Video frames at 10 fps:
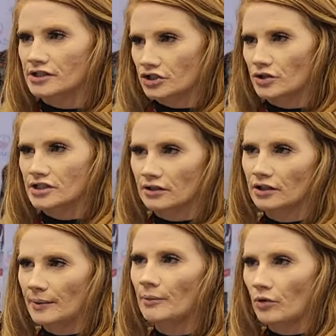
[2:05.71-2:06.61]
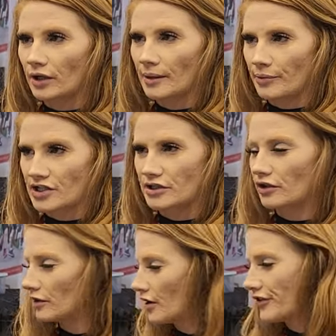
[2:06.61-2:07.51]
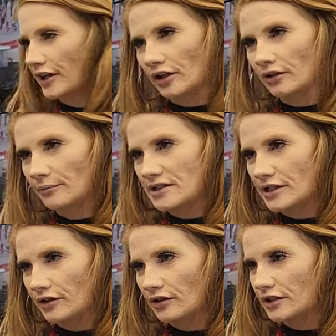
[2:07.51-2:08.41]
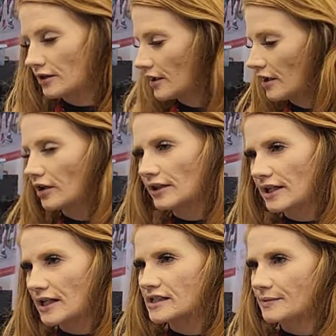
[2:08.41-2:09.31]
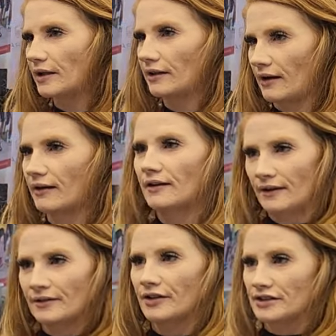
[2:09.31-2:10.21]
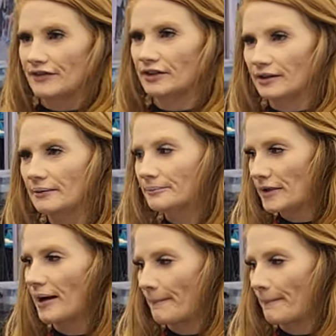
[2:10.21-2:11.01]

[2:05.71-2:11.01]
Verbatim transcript: Our shorts are a little bit more compression. They're a little thicker material than, than our leggings, but yeah. They're definitely, awesome. Yeah.